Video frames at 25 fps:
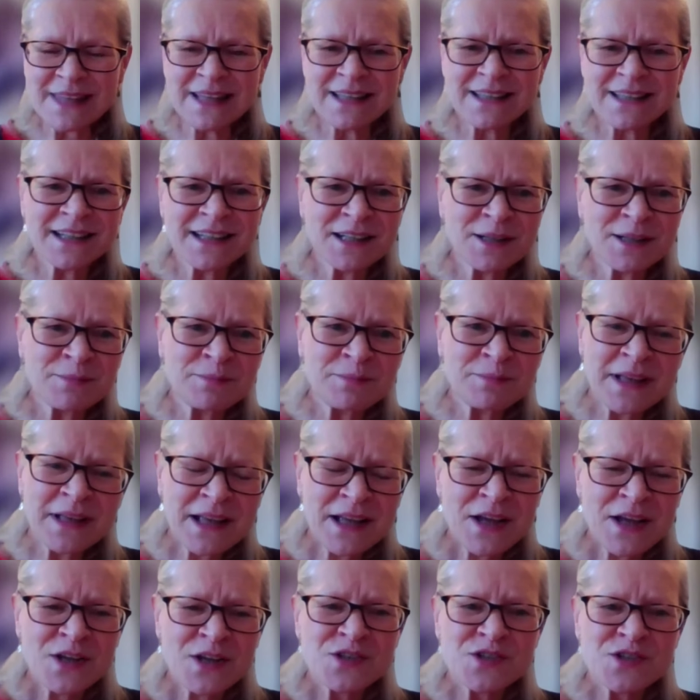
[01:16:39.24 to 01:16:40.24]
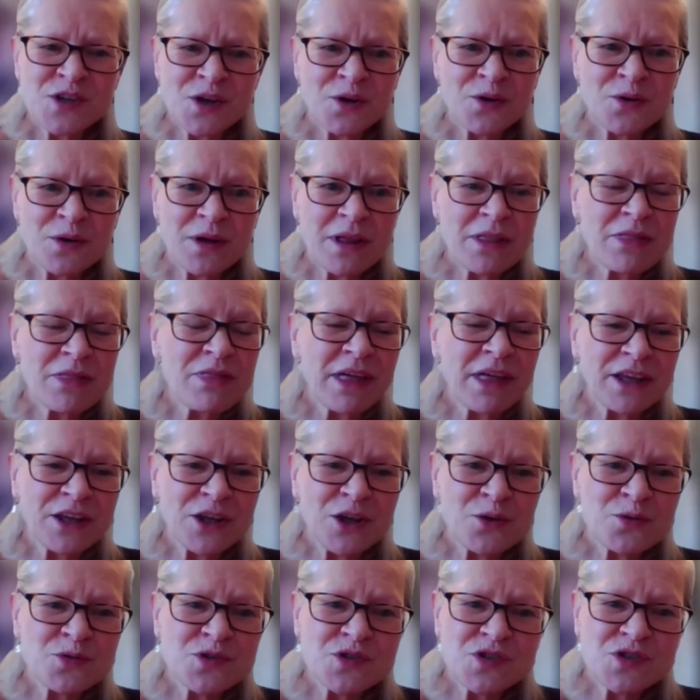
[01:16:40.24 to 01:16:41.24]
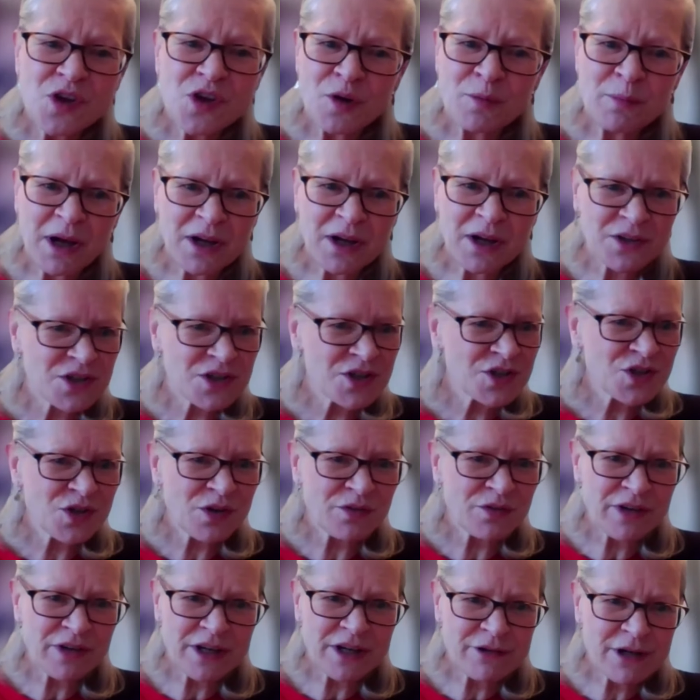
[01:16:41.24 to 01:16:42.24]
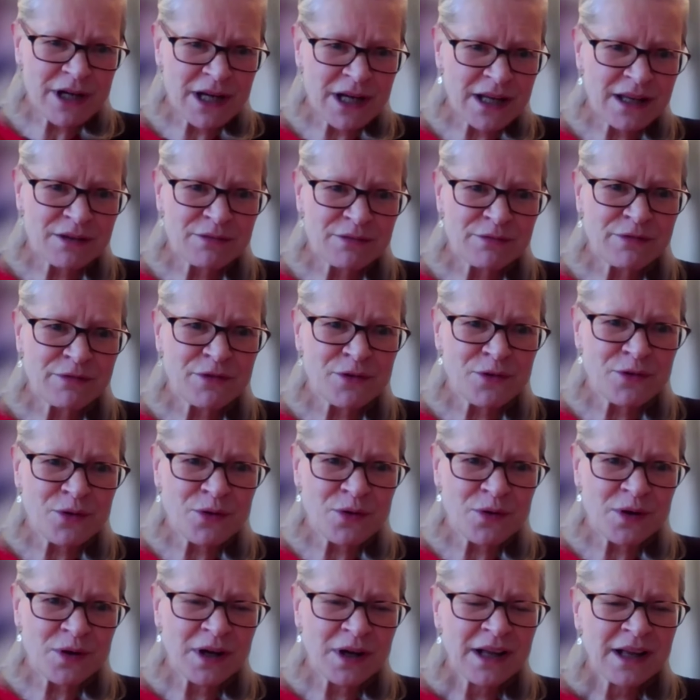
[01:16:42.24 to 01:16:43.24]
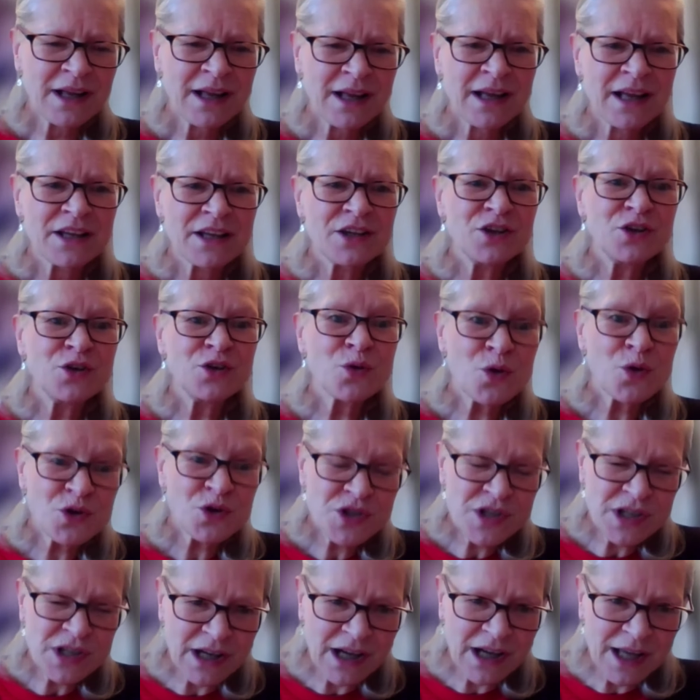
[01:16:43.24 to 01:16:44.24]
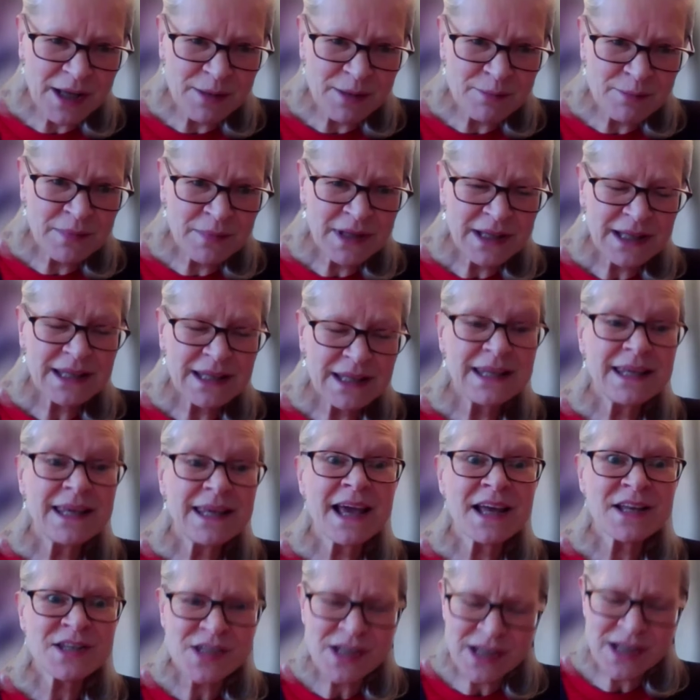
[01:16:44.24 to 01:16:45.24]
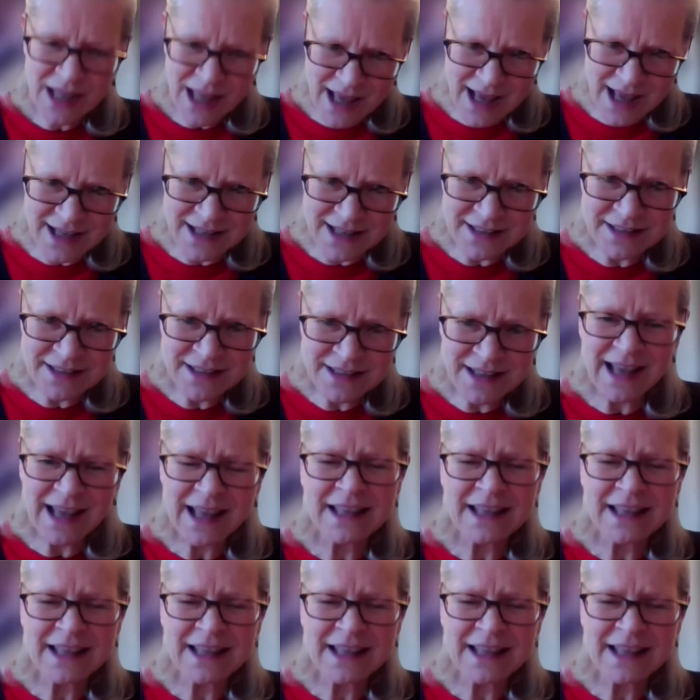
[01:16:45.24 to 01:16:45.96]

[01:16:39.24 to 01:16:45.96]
Um, so thank you so much, Jean-Frédéric, for your time yet again.